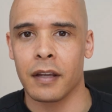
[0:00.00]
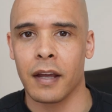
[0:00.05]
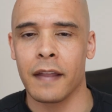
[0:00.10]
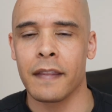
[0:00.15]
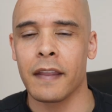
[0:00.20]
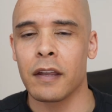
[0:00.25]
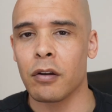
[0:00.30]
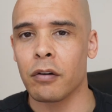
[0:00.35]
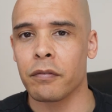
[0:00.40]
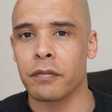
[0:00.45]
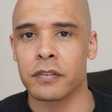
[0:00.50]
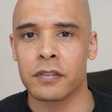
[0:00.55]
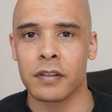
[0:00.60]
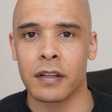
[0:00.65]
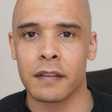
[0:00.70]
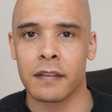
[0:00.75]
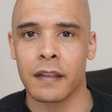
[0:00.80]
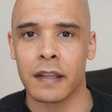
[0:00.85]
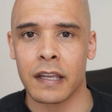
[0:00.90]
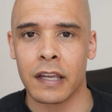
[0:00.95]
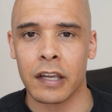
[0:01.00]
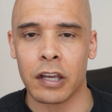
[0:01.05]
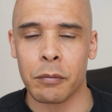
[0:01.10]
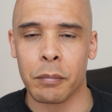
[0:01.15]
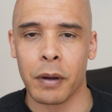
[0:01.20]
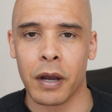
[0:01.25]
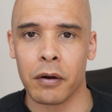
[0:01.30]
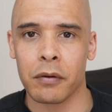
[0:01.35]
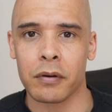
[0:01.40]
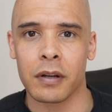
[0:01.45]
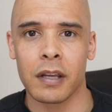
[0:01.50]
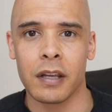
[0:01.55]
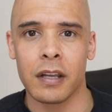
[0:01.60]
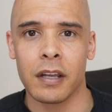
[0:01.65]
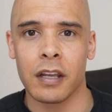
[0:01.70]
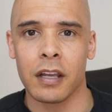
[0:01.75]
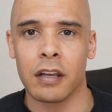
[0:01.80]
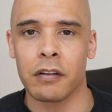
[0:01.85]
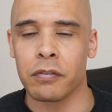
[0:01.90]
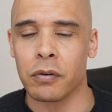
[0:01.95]
And then obviously thinking about
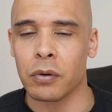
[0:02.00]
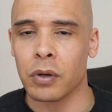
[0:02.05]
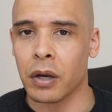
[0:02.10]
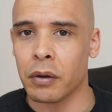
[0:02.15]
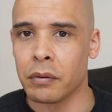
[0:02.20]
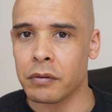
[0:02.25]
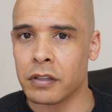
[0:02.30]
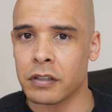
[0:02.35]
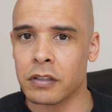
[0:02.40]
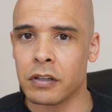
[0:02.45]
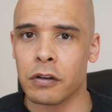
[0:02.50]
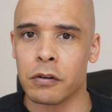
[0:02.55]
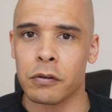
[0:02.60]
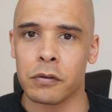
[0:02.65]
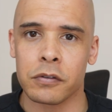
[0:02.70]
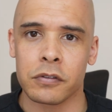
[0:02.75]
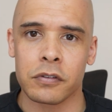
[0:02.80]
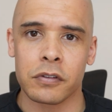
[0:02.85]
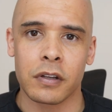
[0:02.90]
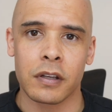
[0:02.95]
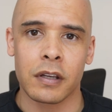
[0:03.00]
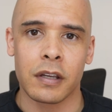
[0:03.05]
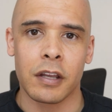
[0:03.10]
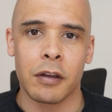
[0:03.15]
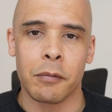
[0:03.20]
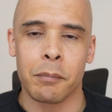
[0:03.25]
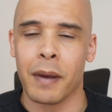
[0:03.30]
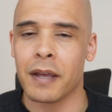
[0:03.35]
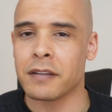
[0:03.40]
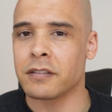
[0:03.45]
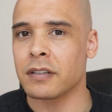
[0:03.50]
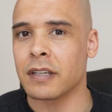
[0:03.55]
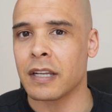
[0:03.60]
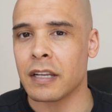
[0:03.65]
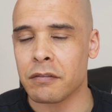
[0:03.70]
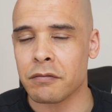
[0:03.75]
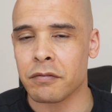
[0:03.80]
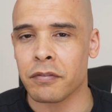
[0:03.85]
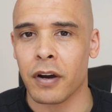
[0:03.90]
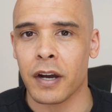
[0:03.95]
if you're going to use
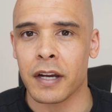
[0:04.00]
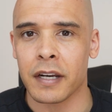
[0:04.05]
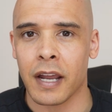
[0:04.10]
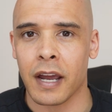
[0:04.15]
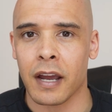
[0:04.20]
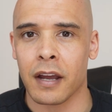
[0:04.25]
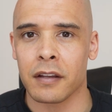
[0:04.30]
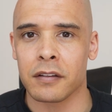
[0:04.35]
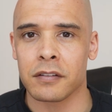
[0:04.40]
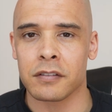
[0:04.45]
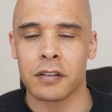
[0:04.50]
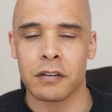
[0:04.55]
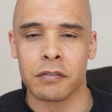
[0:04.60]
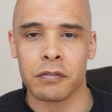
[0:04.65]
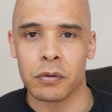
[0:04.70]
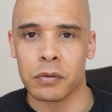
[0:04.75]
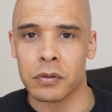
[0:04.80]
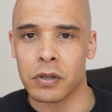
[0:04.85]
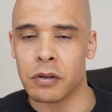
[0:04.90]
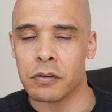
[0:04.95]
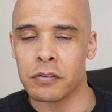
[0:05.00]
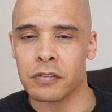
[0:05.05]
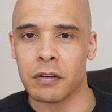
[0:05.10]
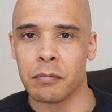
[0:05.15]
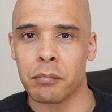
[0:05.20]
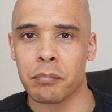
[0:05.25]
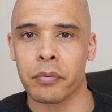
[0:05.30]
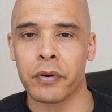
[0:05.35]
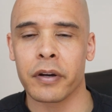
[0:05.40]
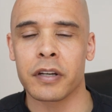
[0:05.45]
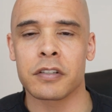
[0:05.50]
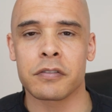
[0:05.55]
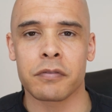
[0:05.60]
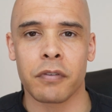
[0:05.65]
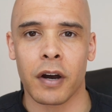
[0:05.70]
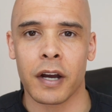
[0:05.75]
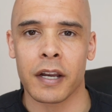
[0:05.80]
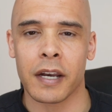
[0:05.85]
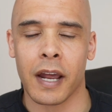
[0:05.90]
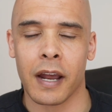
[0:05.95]
mezzanine finance, if you're using bridge
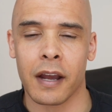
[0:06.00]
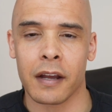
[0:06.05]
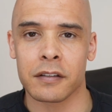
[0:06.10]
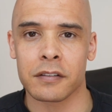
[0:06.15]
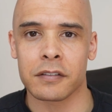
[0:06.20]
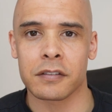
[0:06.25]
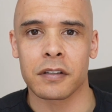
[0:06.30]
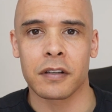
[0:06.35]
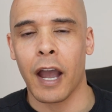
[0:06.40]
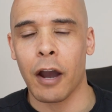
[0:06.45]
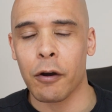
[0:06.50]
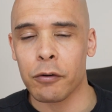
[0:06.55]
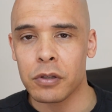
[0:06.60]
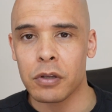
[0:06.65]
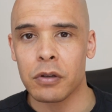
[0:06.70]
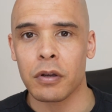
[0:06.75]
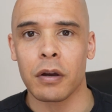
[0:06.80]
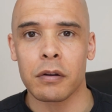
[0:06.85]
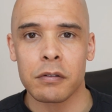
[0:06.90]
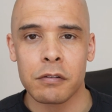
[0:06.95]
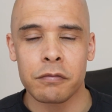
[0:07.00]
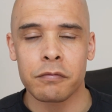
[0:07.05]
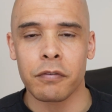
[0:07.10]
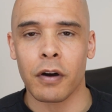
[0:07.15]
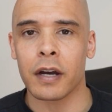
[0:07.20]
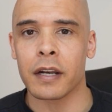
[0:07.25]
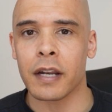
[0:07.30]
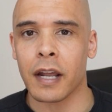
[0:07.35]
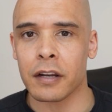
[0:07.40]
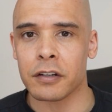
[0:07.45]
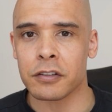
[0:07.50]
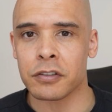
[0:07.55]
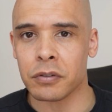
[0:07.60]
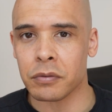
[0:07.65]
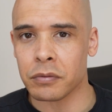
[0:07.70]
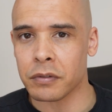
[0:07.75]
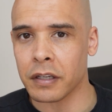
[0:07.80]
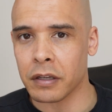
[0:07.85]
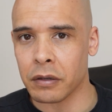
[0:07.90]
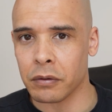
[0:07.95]
finance, how are you going to finance your
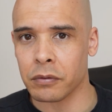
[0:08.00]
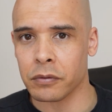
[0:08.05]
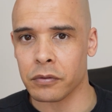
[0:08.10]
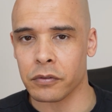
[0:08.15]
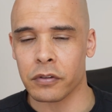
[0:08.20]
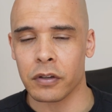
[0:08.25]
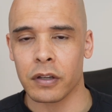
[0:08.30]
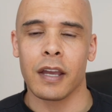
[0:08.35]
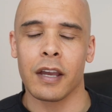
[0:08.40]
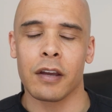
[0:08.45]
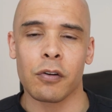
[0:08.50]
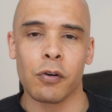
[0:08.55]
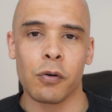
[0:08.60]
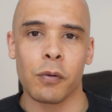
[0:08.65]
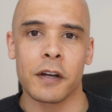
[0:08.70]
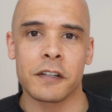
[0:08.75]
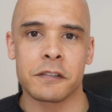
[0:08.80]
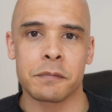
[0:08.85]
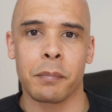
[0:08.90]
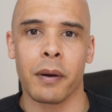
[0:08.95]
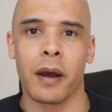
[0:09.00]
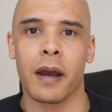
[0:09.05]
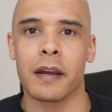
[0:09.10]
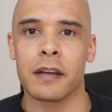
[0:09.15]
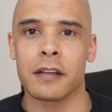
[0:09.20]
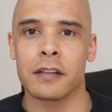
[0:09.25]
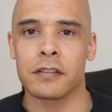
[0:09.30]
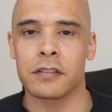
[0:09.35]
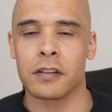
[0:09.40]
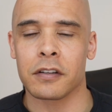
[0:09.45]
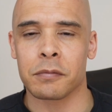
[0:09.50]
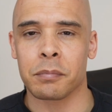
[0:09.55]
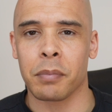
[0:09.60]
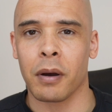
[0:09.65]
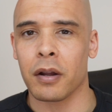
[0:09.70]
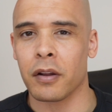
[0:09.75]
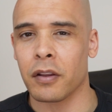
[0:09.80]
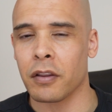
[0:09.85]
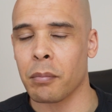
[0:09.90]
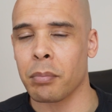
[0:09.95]
deals? It always pays as
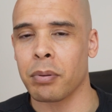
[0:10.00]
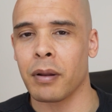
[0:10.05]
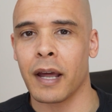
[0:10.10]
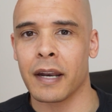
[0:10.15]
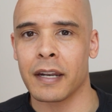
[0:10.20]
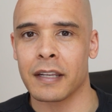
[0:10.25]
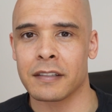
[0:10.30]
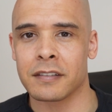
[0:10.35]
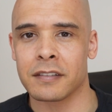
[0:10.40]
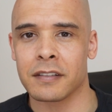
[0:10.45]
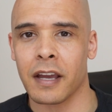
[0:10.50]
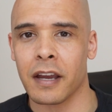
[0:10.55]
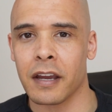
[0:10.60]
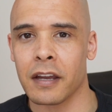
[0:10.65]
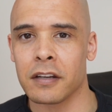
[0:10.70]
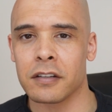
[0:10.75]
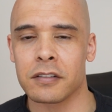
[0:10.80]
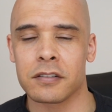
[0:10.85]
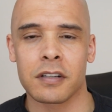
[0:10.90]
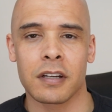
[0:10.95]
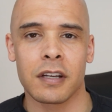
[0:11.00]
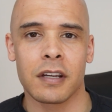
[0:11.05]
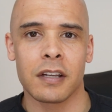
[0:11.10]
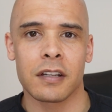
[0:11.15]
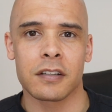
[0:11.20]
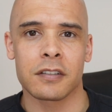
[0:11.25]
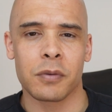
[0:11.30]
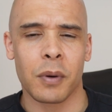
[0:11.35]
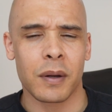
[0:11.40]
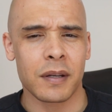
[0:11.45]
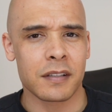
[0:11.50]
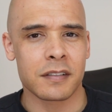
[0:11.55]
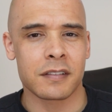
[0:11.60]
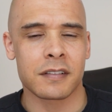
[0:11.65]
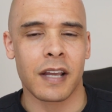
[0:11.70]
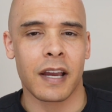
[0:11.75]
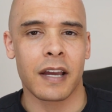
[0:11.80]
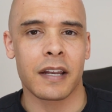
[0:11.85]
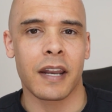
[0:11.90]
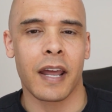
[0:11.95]
part of the planning stage to
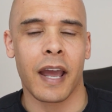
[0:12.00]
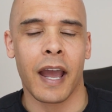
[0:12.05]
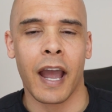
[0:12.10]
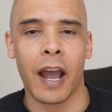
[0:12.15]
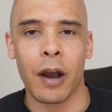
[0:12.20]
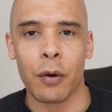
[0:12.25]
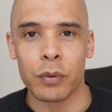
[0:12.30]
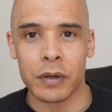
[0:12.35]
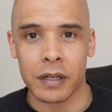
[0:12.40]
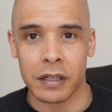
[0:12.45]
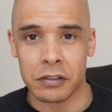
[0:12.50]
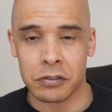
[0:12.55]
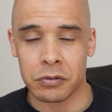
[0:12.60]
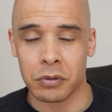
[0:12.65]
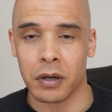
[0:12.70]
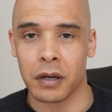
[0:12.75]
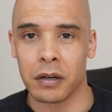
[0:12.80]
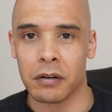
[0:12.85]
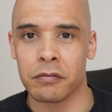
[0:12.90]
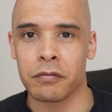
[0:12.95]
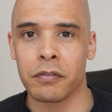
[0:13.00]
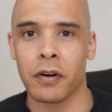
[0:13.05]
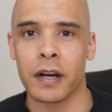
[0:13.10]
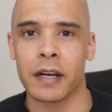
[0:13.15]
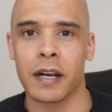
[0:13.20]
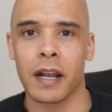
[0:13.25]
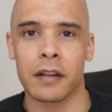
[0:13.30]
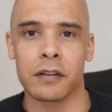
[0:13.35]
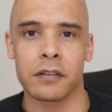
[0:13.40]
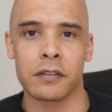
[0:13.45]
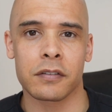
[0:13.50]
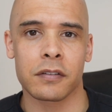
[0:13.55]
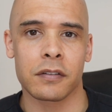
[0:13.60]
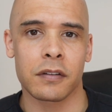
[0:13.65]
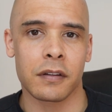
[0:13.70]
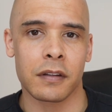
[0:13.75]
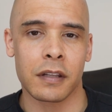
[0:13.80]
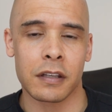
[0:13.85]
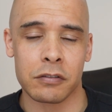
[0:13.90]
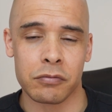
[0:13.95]
understand how it is you're going to finance
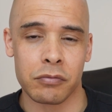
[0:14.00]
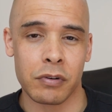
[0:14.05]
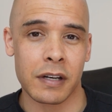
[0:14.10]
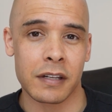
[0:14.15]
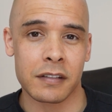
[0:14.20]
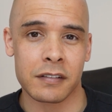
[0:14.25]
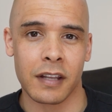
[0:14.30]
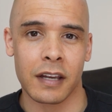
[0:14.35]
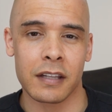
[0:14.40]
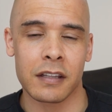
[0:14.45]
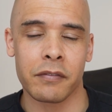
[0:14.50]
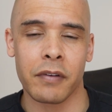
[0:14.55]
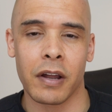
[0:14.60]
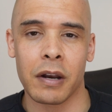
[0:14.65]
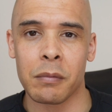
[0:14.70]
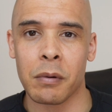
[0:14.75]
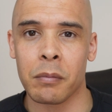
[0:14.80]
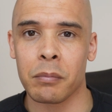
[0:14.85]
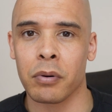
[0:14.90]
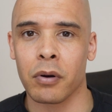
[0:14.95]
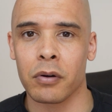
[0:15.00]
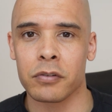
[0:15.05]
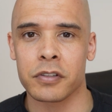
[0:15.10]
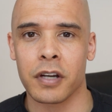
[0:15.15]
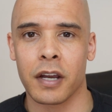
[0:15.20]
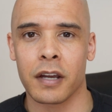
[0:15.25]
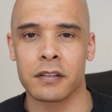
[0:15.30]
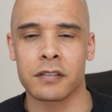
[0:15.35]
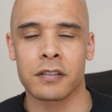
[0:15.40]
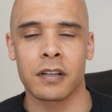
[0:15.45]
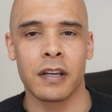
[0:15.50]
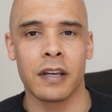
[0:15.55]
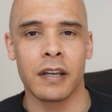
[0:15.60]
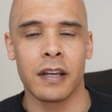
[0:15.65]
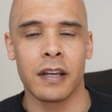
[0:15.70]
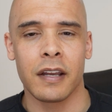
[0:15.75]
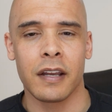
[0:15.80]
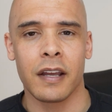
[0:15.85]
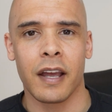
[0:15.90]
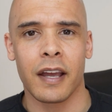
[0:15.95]
these real estate development projects,
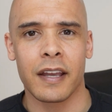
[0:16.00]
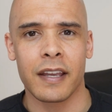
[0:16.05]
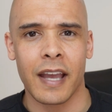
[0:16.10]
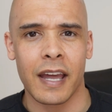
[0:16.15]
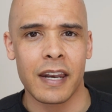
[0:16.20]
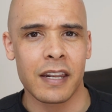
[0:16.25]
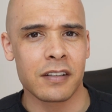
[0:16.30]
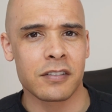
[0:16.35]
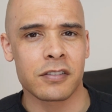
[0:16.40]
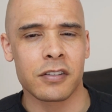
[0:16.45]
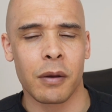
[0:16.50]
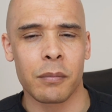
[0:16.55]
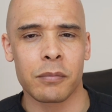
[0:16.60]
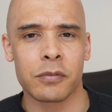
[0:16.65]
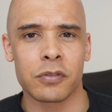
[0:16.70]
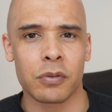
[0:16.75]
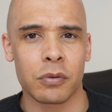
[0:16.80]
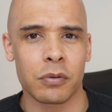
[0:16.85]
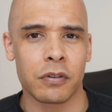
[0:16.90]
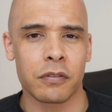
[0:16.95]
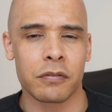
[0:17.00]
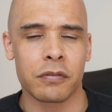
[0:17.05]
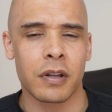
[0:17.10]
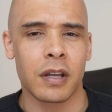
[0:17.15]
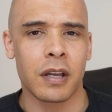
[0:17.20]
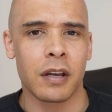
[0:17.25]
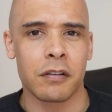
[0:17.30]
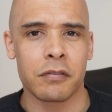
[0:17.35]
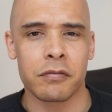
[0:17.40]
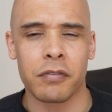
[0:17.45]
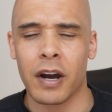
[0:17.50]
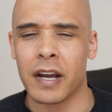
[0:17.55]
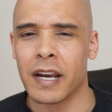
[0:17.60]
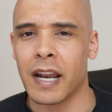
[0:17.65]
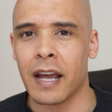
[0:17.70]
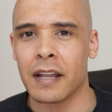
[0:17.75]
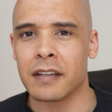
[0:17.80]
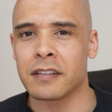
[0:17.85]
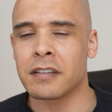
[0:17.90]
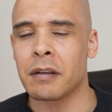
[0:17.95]
and getting some sort of
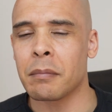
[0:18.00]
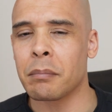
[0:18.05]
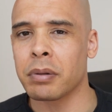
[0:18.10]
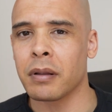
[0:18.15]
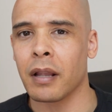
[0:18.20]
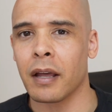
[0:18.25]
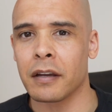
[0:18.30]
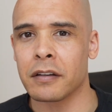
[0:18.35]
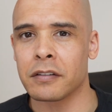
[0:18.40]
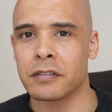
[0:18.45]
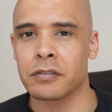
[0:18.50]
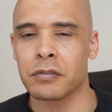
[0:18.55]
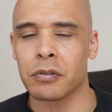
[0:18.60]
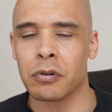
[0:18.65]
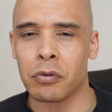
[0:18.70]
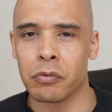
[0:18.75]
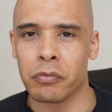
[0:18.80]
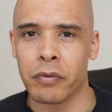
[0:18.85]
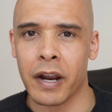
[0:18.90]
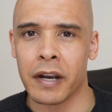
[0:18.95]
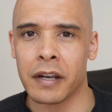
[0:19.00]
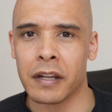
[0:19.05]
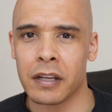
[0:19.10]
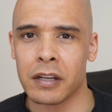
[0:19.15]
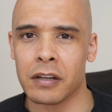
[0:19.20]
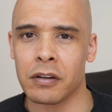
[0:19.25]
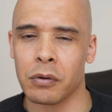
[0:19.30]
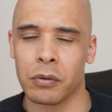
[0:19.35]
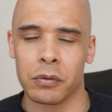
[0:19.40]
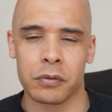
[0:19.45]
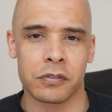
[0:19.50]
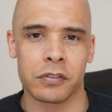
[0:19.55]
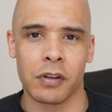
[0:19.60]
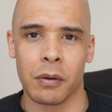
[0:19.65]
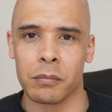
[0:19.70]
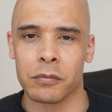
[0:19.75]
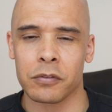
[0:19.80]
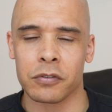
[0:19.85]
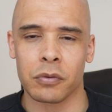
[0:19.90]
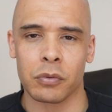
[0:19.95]
finance in place already, or
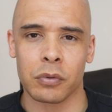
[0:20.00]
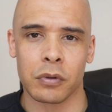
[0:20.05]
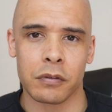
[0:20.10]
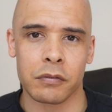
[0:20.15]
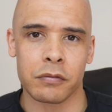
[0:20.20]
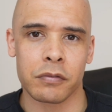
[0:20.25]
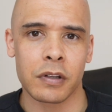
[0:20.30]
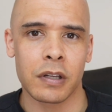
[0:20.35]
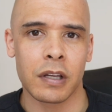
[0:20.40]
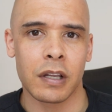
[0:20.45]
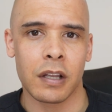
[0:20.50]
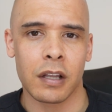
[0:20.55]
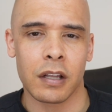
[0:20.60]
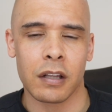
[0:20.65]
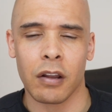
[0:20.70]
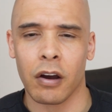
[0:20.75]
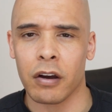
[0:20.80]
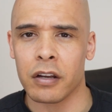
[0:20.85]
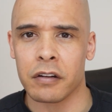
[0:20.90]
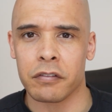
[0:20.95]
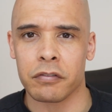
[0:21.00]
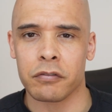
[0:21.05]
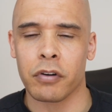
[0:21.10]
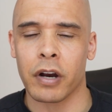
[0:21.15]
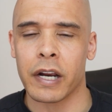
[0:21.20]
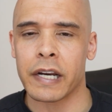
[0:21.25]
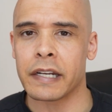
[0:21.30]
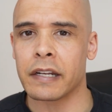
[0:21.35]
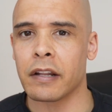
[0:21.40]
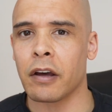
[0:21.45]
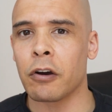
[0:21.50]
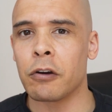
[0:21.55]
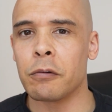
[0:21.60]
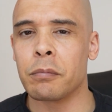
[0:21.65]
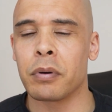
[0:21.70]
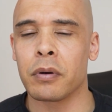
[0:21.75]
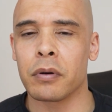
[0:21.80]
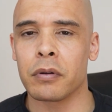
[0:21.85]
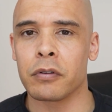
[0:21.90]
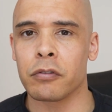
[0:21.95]
some sort of line of credit
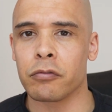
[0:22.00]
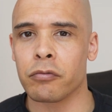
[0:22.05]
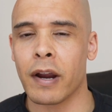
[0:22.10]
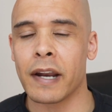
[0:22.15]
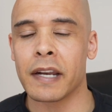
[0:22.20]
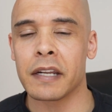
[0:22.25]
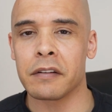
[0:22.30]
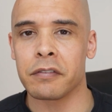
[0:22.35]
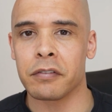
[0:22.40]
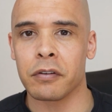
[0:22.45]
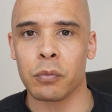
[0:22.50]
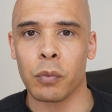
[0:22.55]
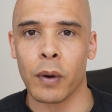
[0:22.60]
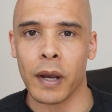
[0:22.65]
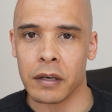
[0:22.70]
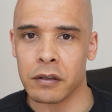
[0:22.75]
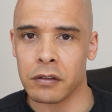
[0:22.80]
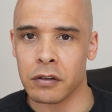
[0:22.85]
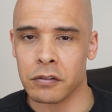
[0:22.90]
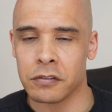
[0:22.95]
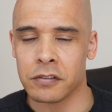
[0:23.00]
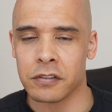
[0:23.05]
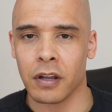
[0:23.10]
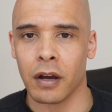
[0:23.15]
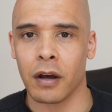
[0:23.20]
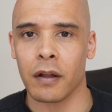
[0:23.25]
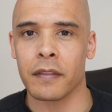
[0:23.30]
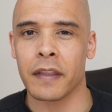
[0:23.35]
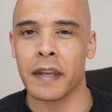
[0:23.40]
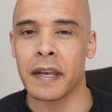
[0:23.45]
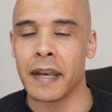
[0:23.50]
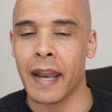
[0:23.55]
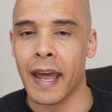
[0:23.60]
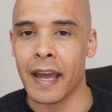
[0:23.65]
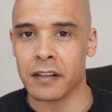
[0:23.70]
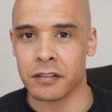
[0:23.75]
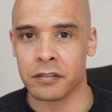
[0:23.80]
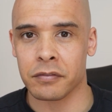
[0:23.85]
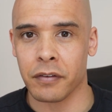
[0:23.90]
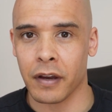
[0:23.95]
open ready for when you start the
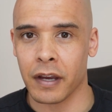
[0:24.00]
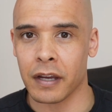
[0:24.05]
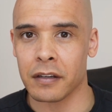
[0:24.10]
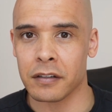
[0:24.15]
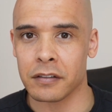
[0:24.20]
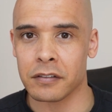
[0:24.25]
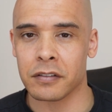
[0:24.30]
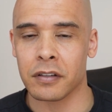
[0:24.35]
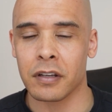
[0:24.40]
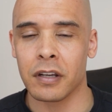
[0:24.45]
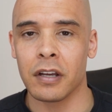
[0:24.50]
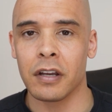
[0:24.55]
next phase,